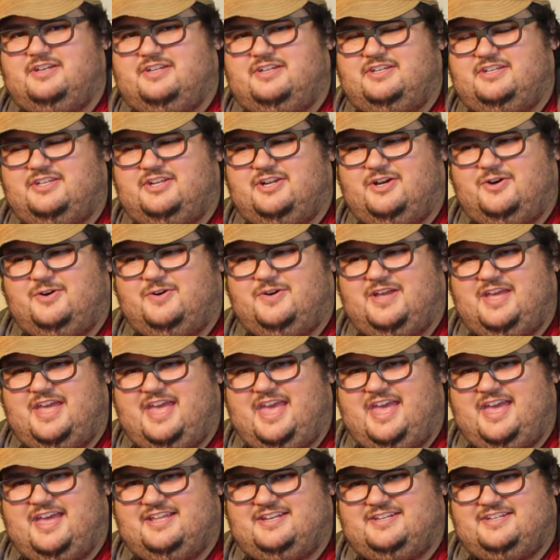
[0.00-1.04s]
you know,
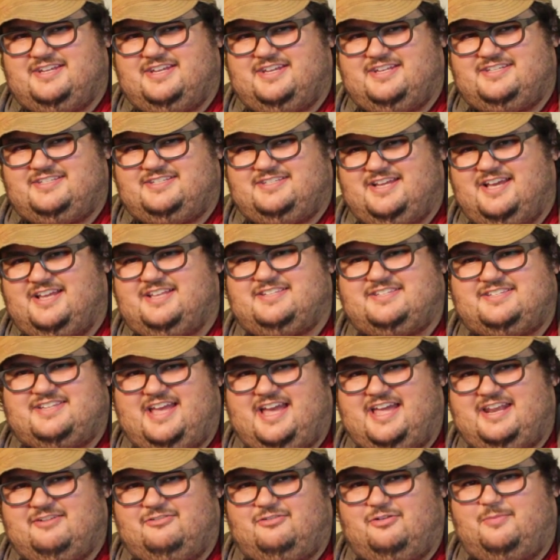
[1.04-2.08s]
and it does
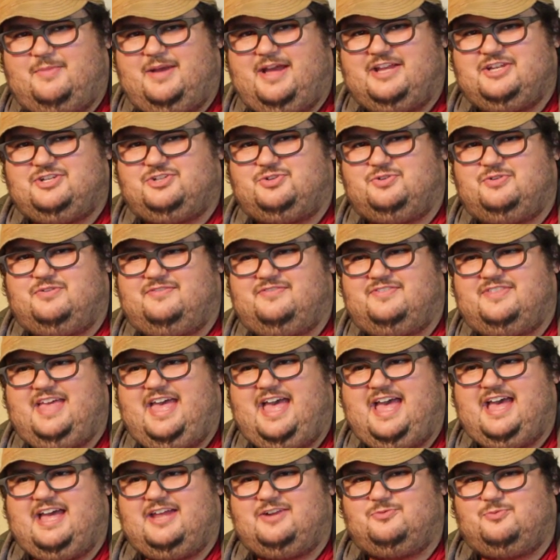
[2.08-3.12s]
kind of remind you of
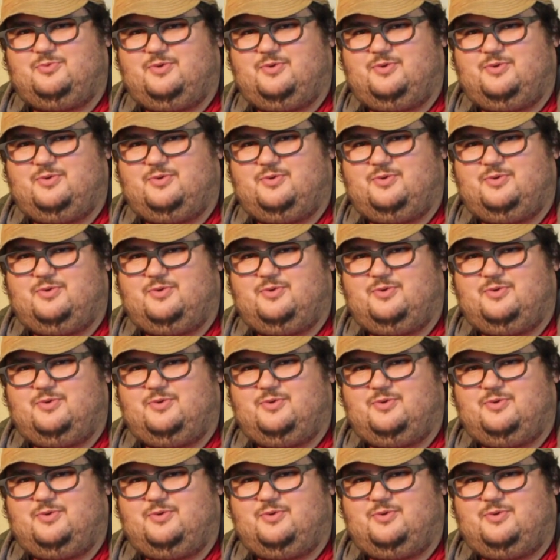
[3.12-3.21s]
that,